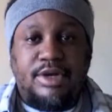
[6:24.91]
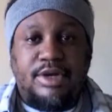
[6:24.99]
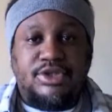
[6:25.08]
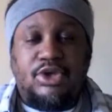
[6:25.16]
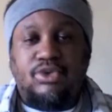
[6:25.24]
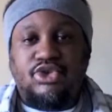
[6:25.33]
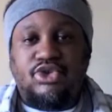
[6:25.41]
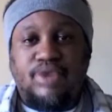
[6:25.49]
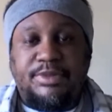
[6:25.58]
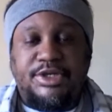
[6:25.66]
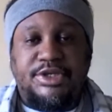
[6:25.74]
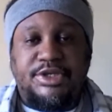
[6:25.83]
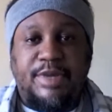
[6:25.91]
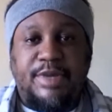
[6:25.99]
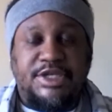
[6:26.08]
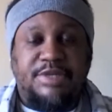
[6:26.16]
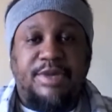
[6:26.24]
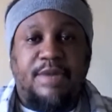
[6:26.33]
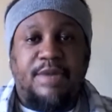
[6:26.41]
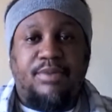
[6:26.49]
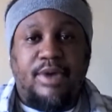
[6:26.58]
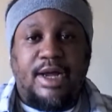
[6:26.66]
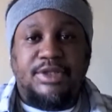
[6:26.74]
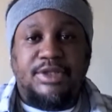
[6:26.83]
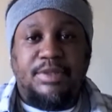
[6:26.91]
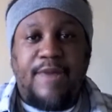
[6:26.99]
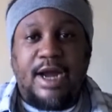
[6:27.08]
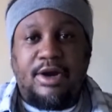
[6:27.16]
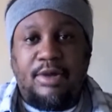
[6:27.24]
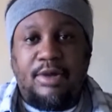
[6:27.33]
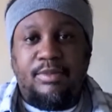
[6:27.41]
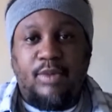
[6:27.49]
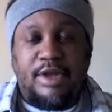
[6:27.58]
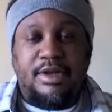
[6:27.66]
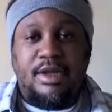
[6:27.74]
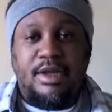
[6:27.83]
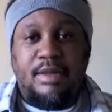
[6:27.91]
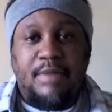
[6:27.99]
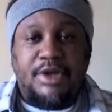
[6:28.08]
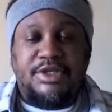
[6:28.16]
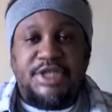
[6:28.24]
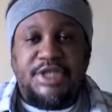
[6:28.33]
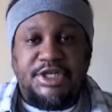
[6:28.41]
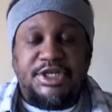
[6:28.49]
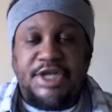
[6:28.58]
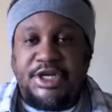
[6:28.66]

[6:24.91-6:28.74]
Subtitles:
There's no scriptures basically being brought out to back up what men are teaching.